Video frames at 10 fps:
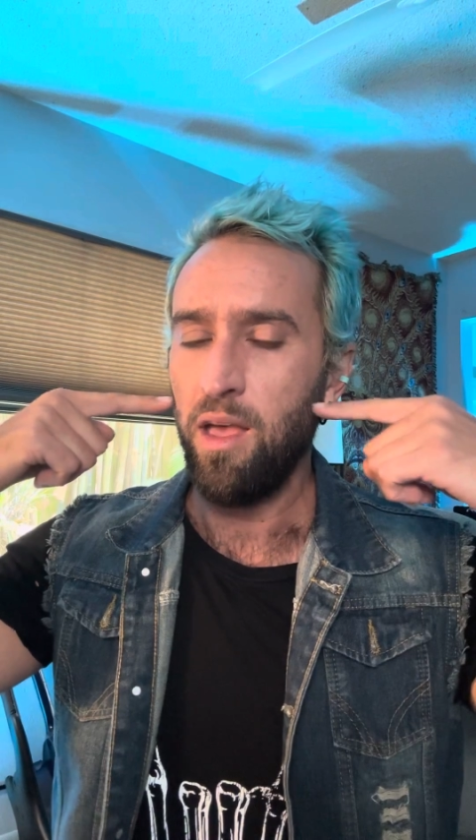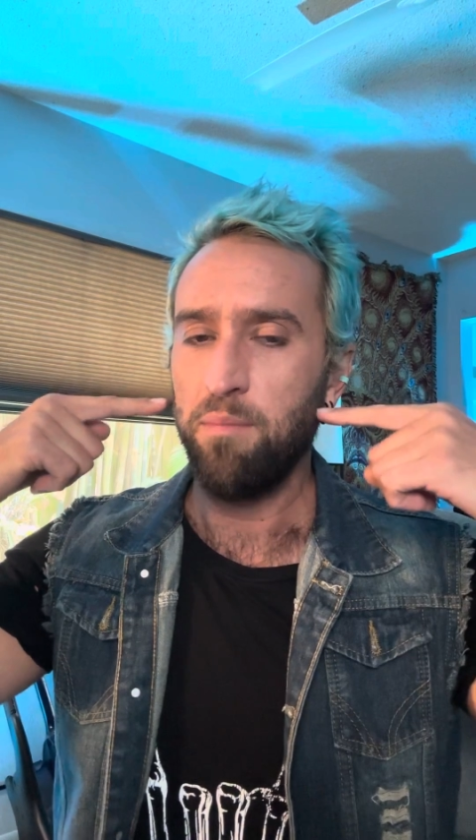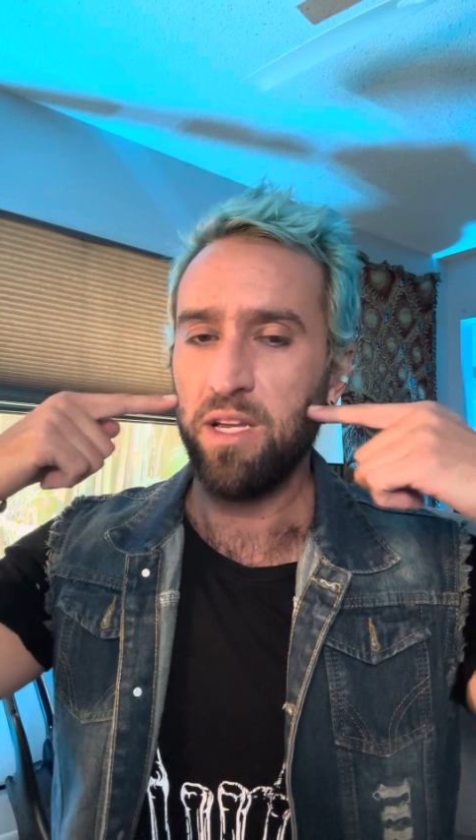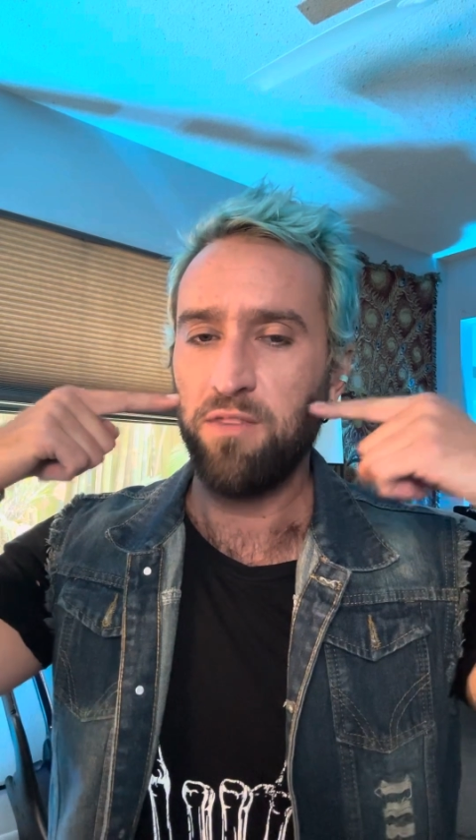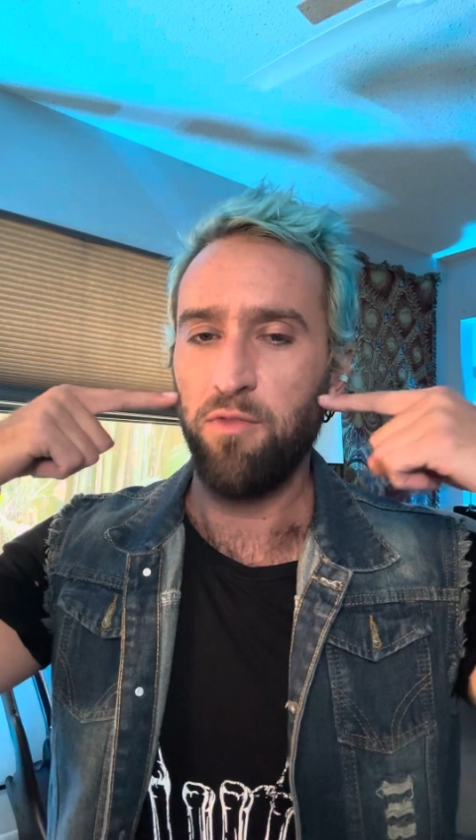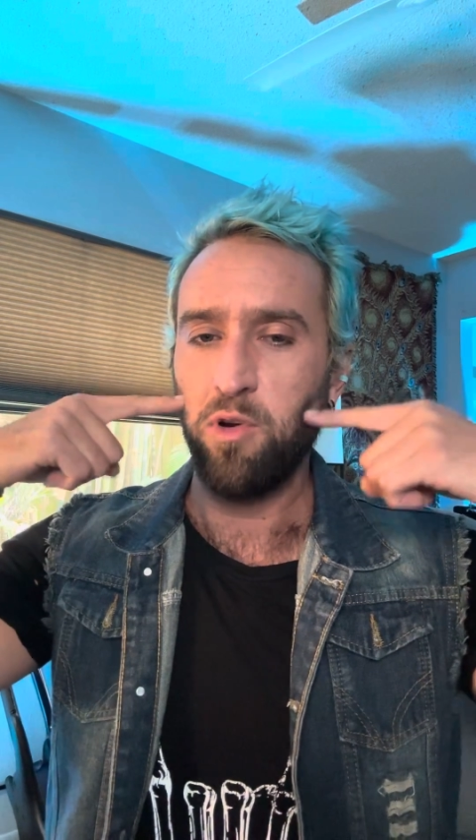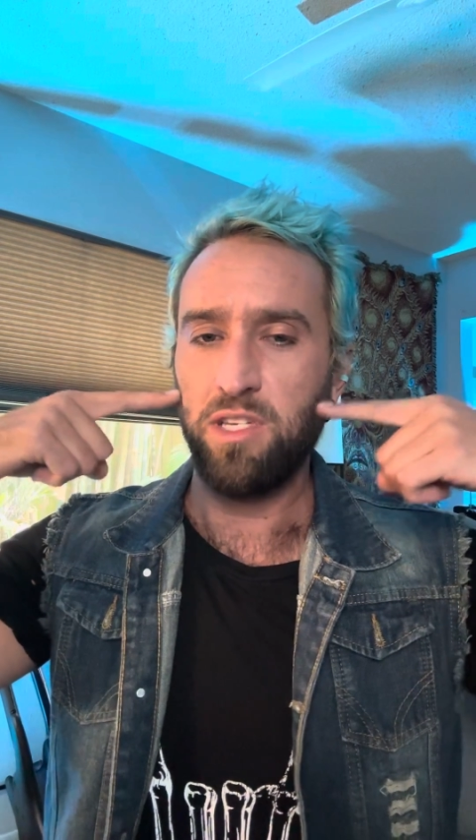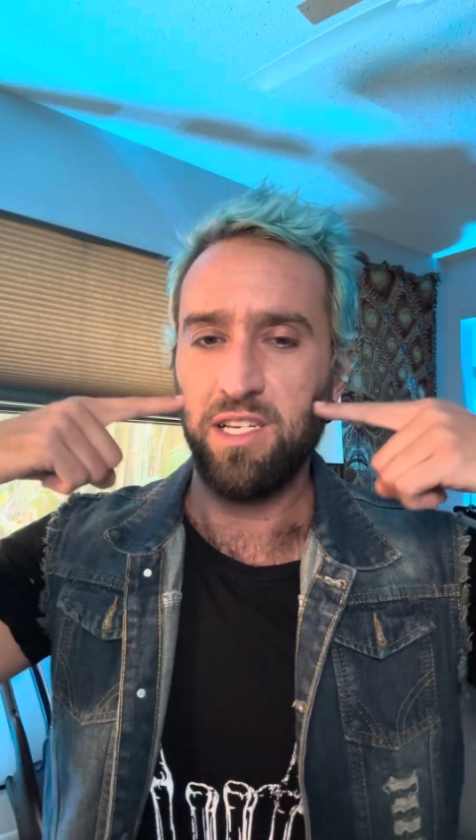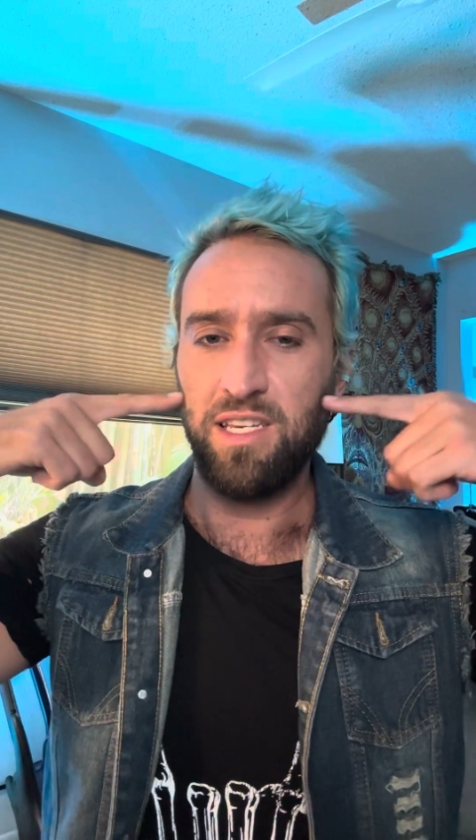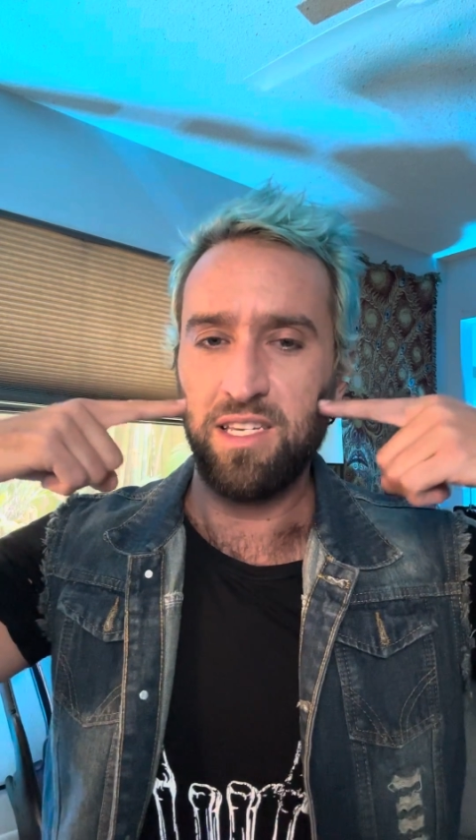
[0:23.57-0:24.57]
Mixed voice
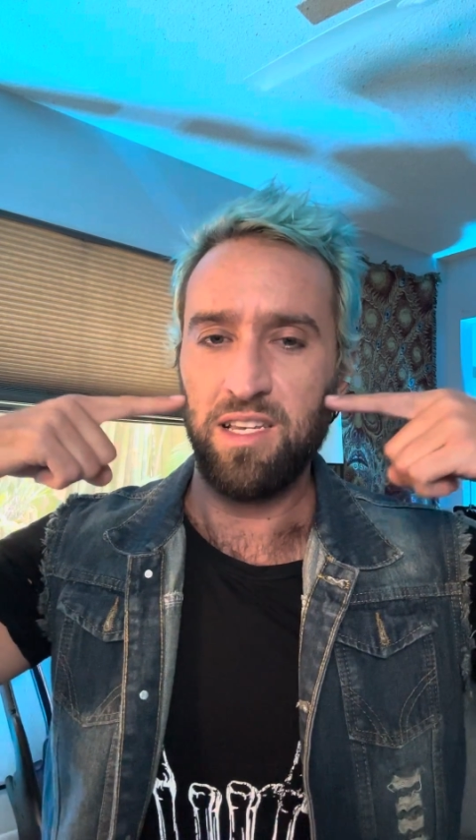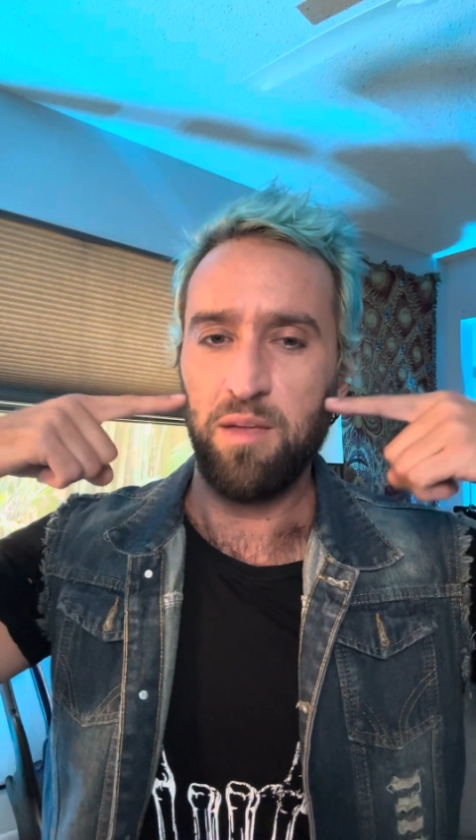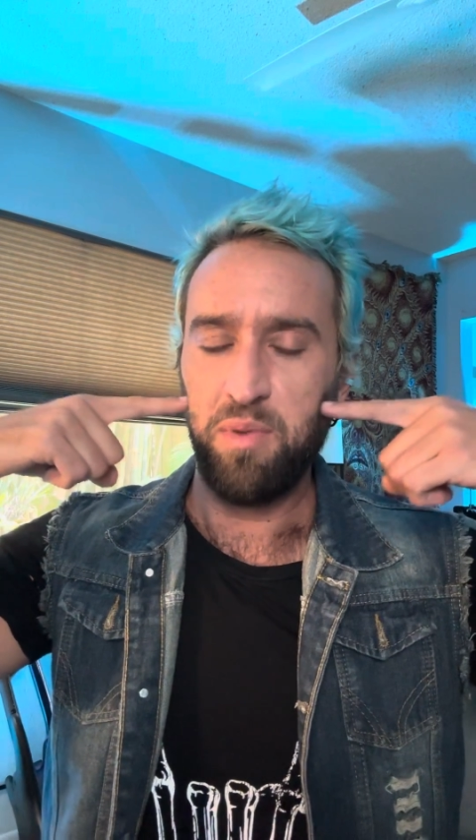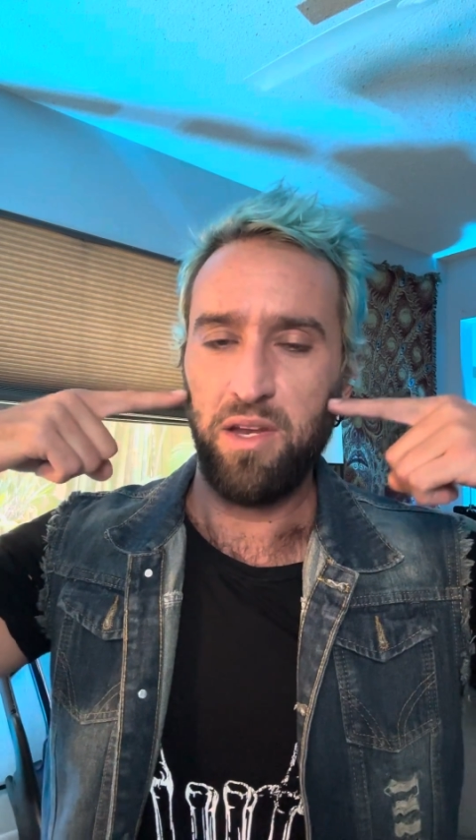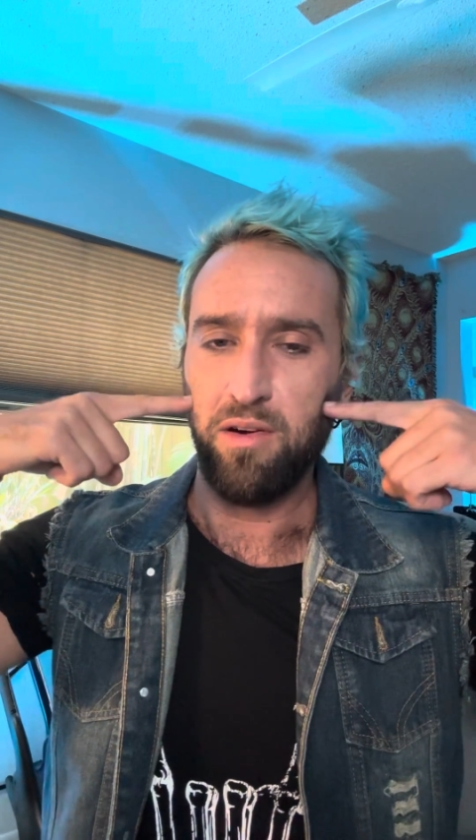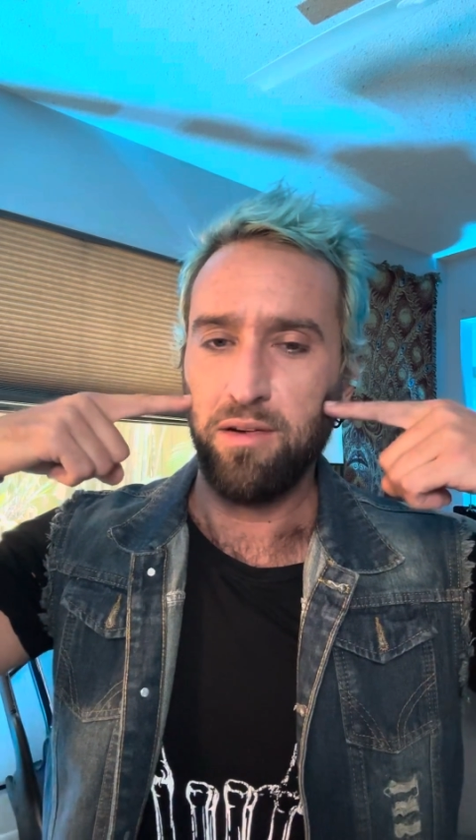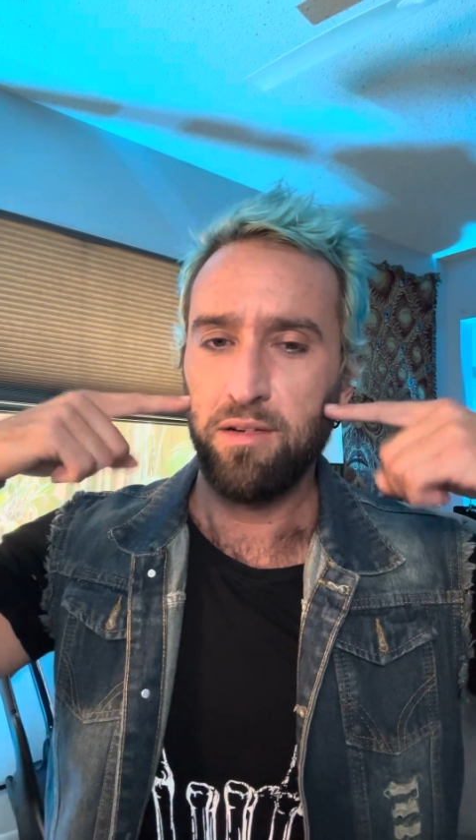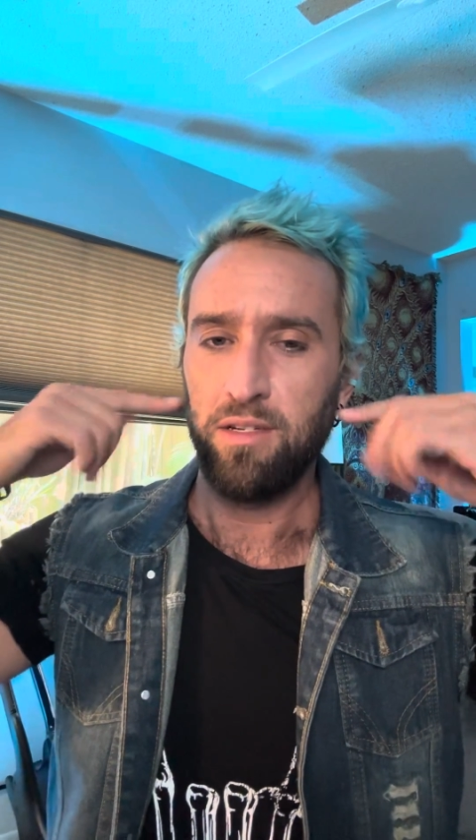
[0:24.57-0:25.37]
exists up here.